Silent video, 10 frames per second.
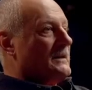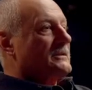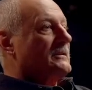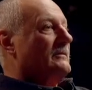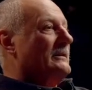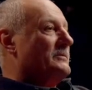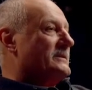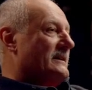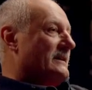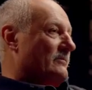So it
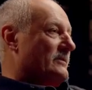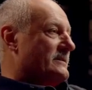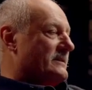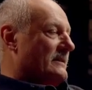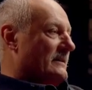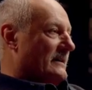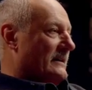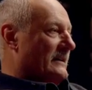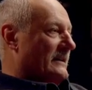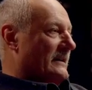was, it was
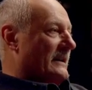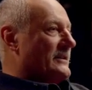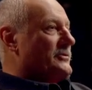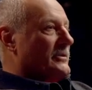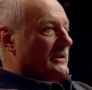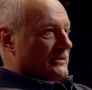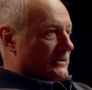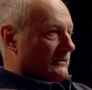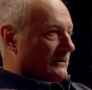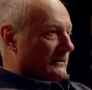a, an entry
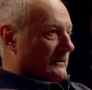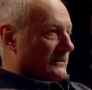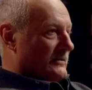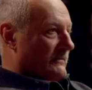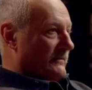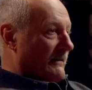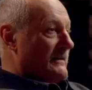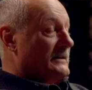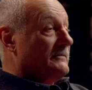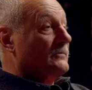into a, into a
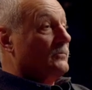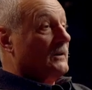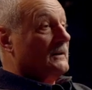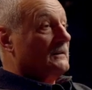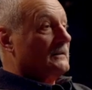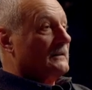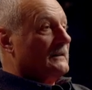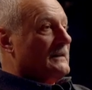very different world.